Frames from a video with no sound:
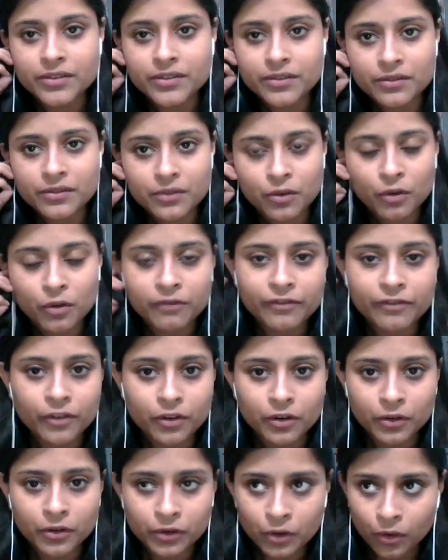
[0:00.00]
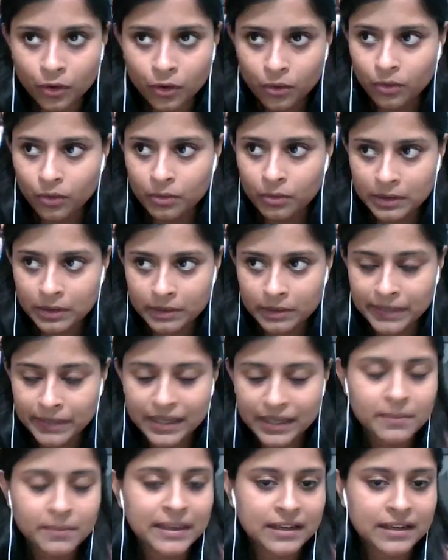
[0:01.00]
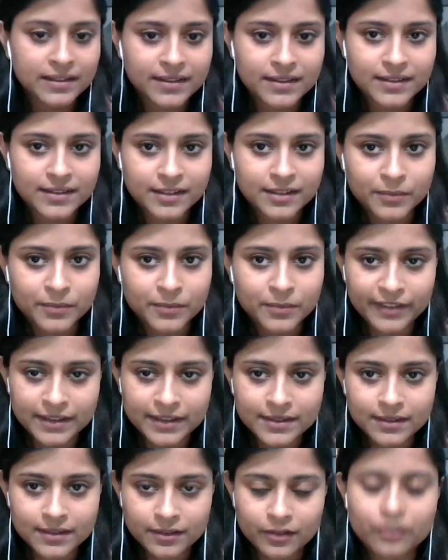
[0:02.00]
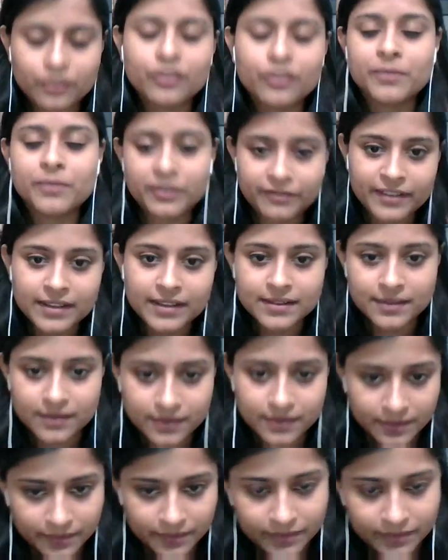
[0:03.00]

to, you know, become an assistant professor or a professor.